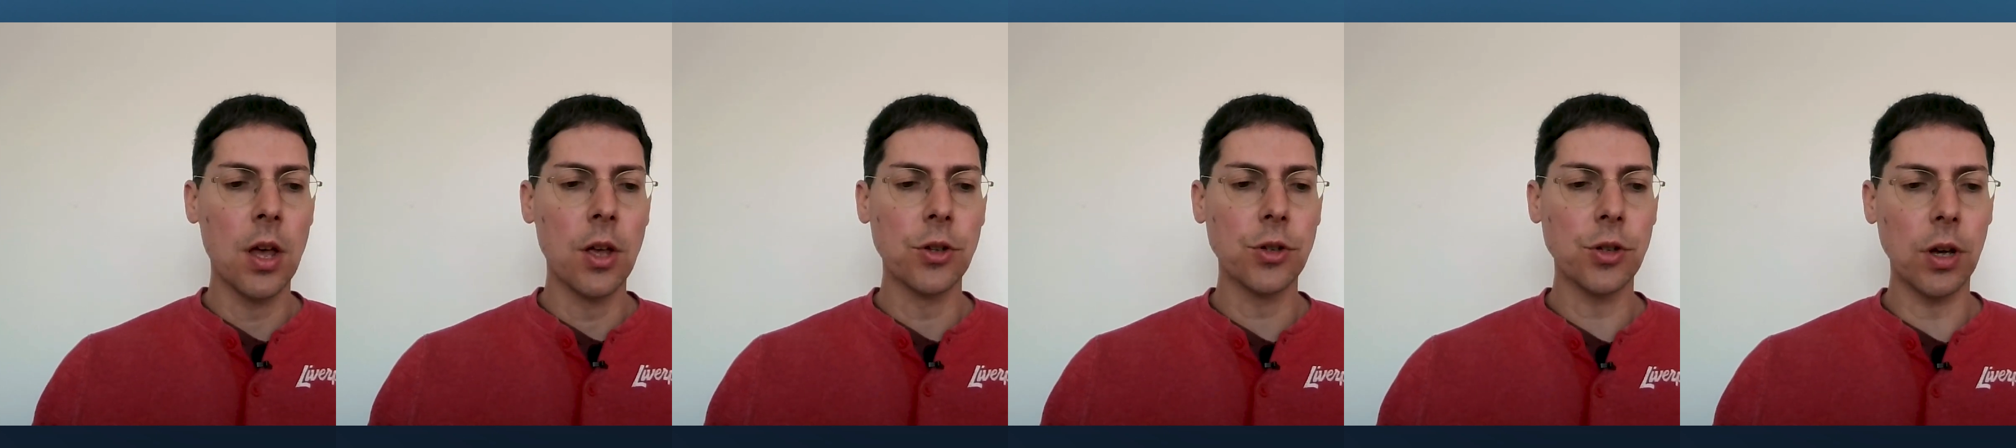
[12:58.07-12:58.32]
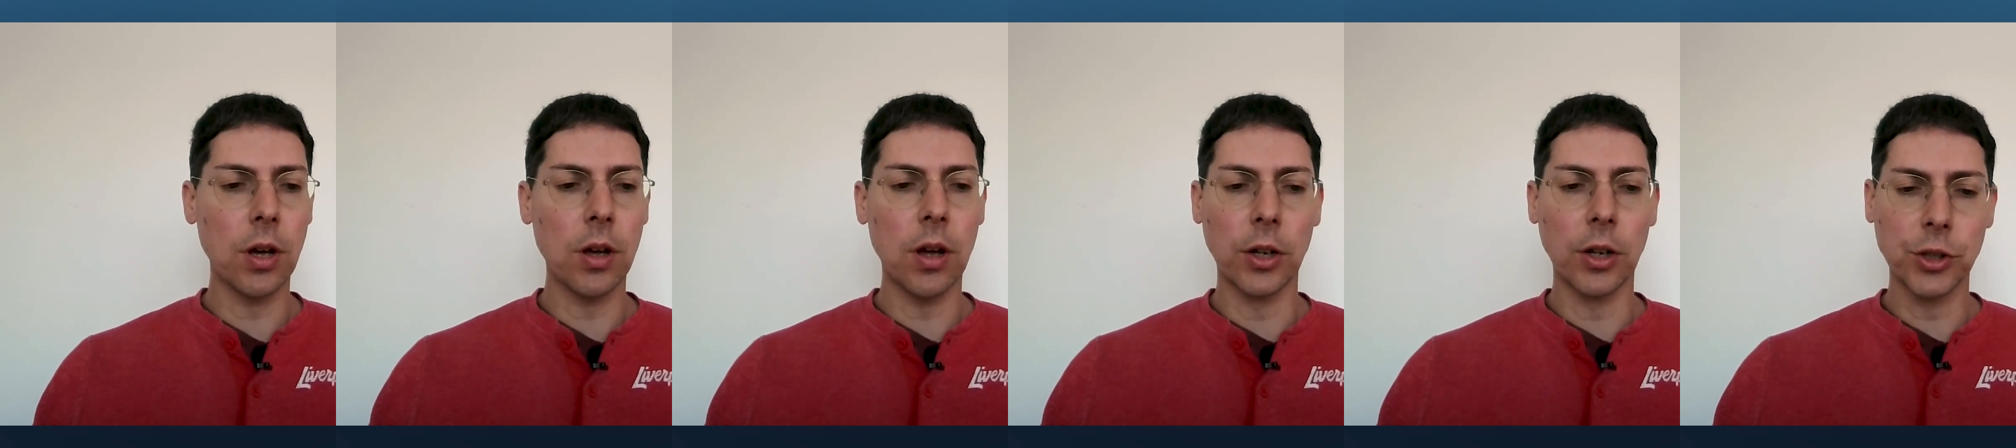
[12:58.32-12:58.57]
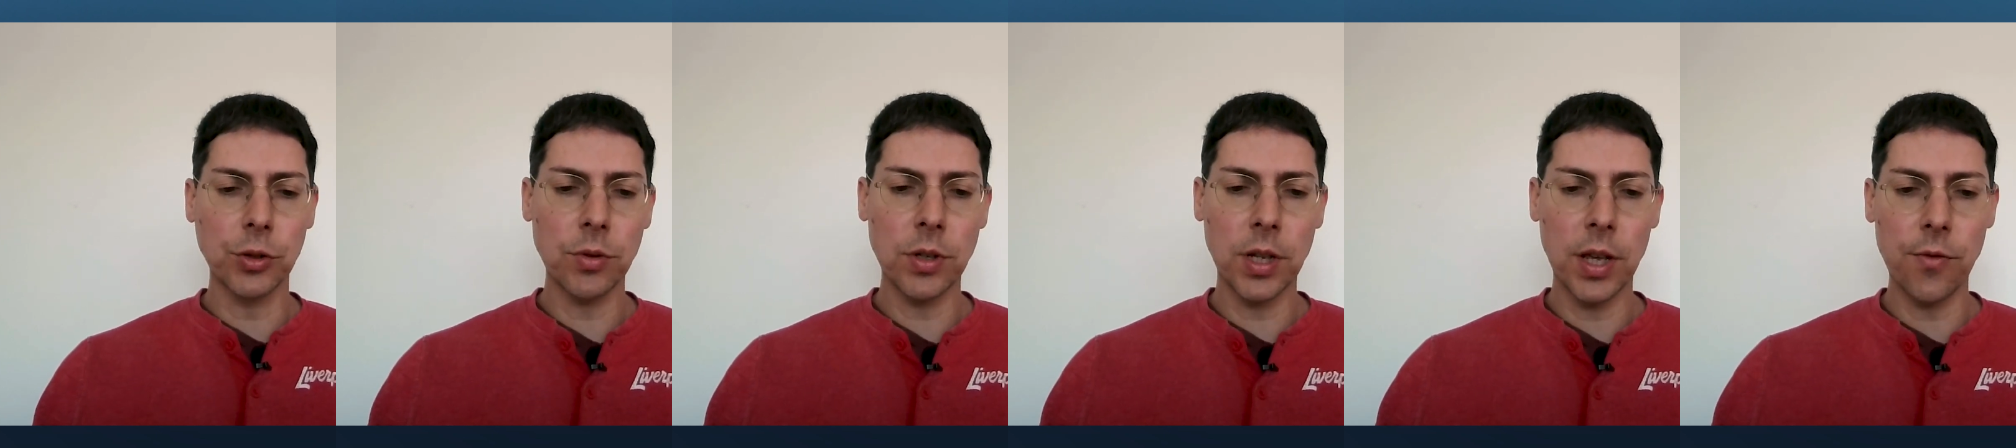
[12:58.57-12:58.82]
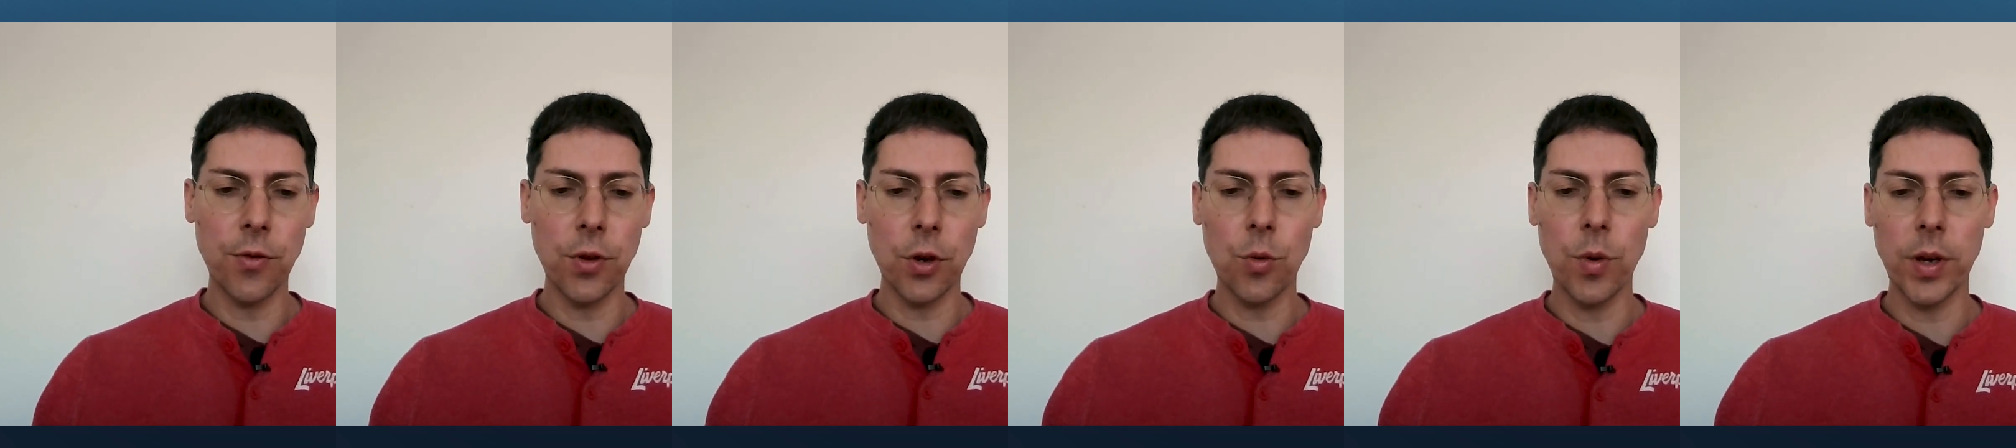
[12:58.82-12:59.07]
So I'm just going
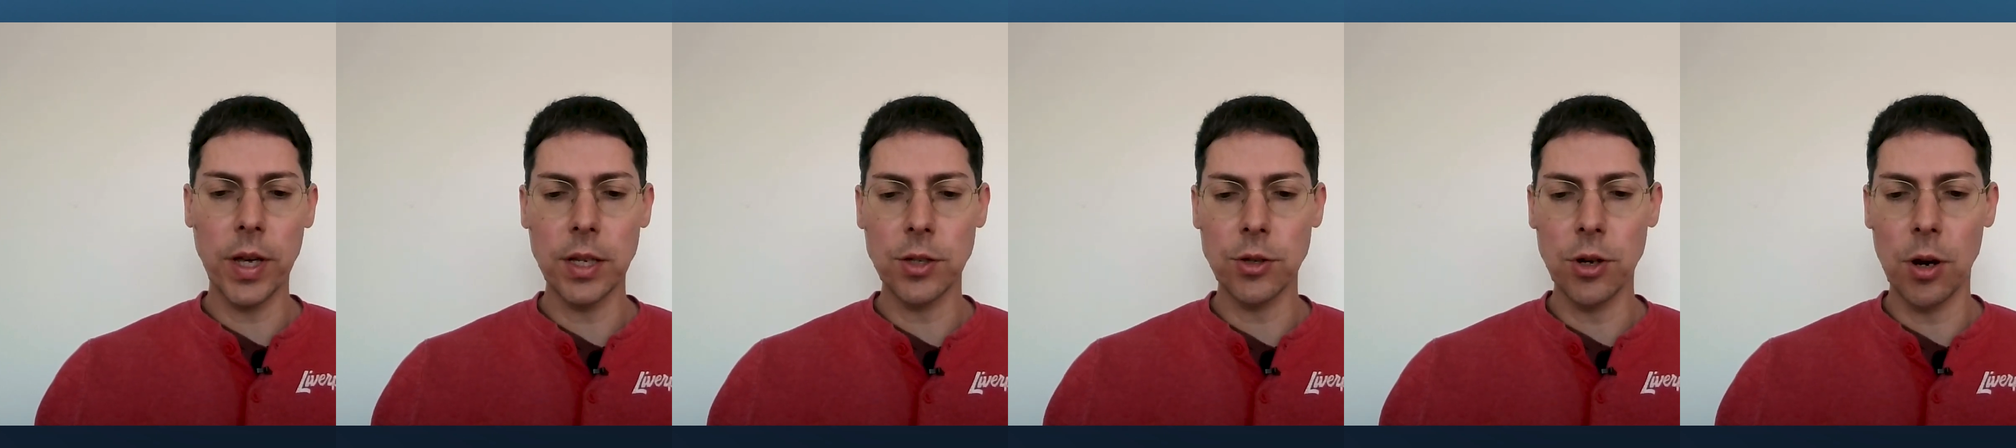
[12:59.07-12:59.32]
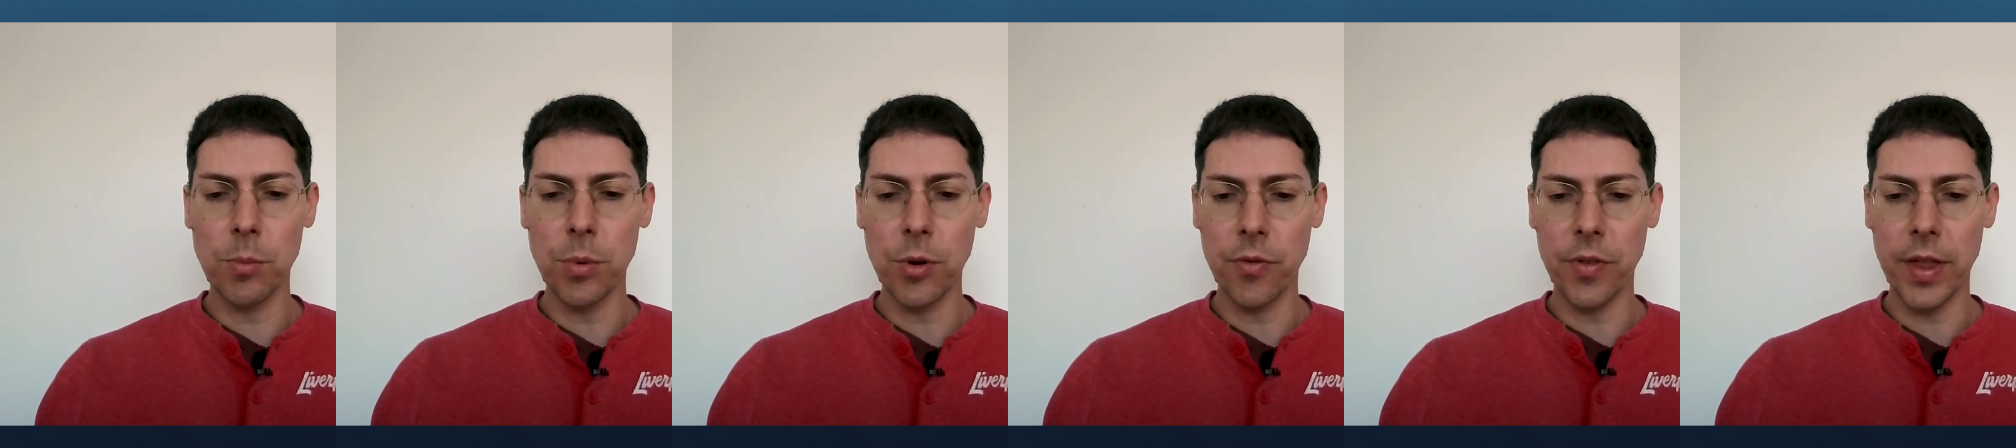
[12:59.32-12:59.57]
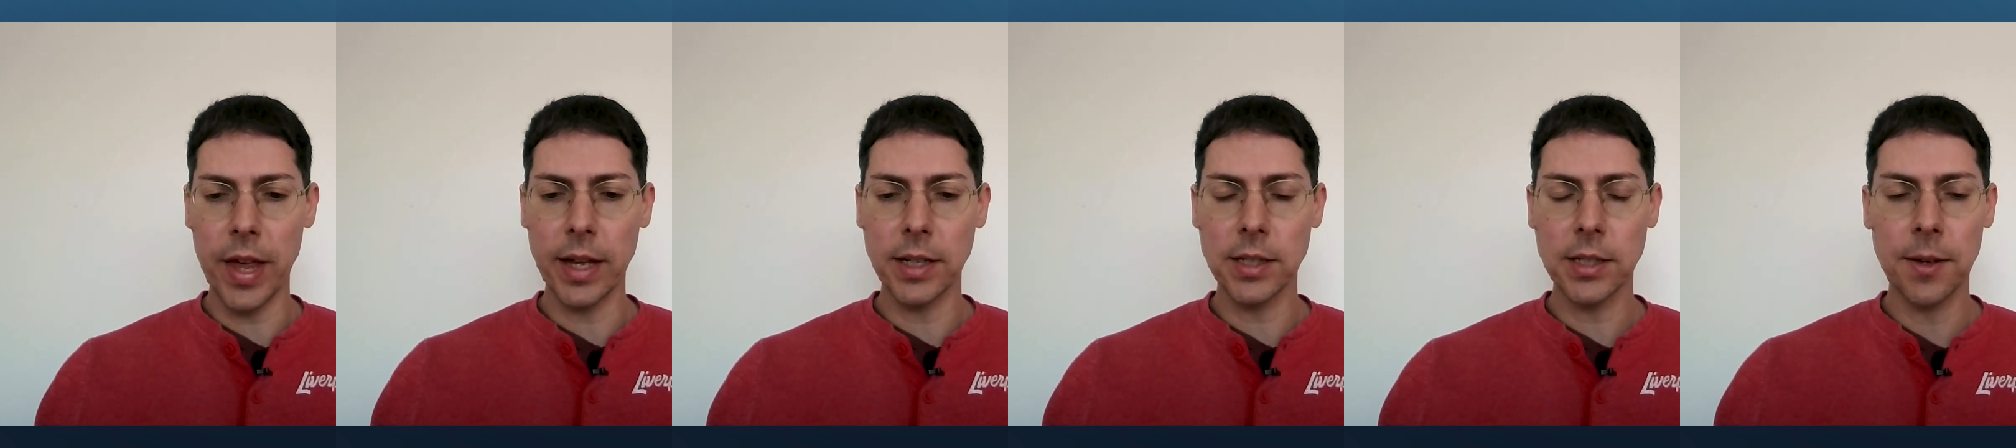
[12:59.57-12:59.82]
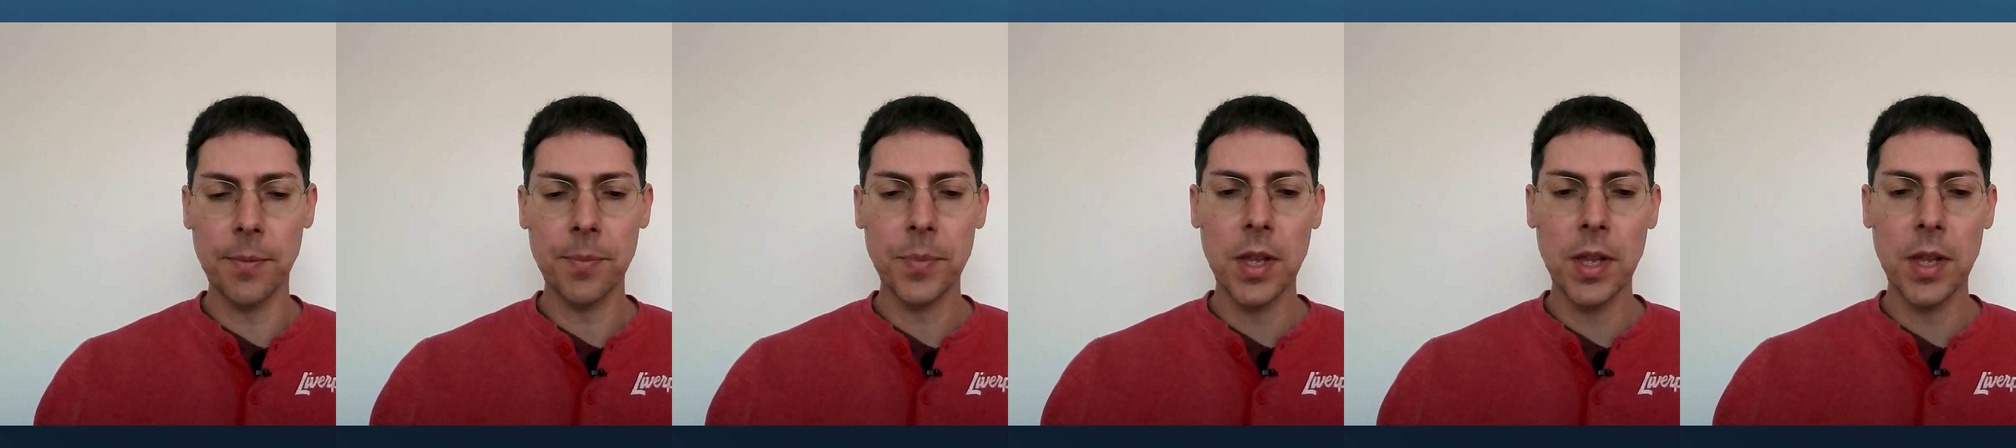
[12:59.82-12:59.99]
to give you a quick example of that.